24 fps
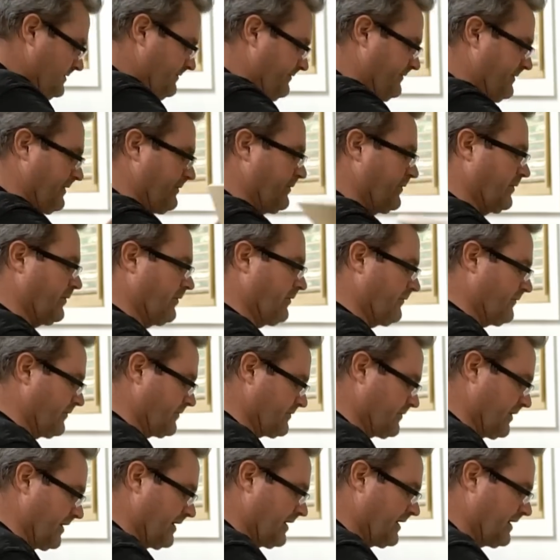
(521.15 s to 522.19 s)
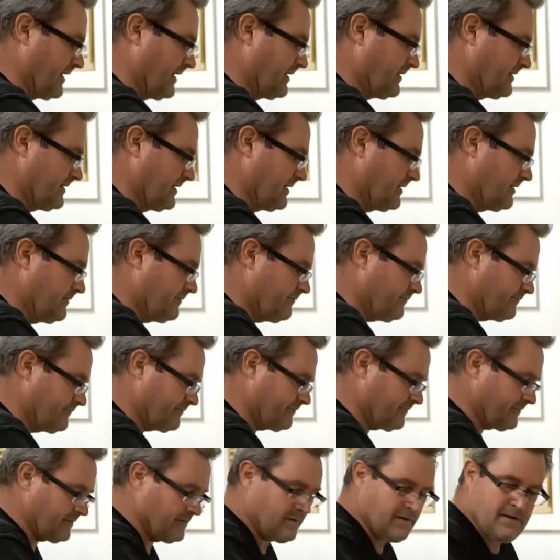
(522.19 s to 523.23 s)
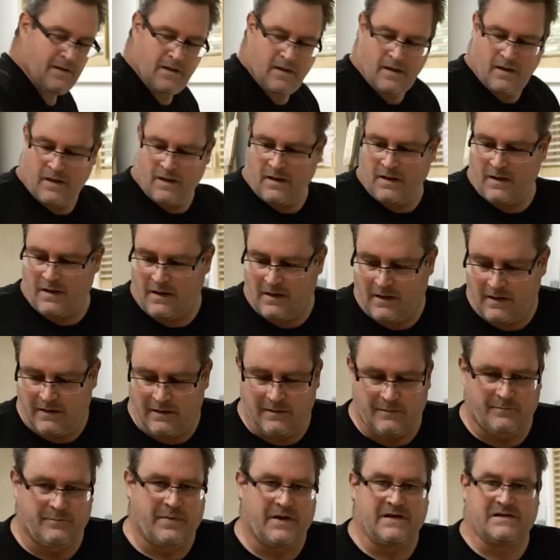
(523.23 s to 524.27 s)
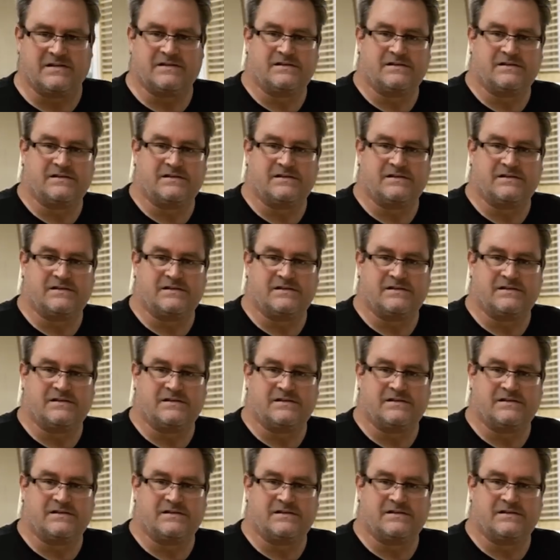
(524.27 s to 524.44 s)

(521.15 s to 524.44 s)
flip it over, try to get the best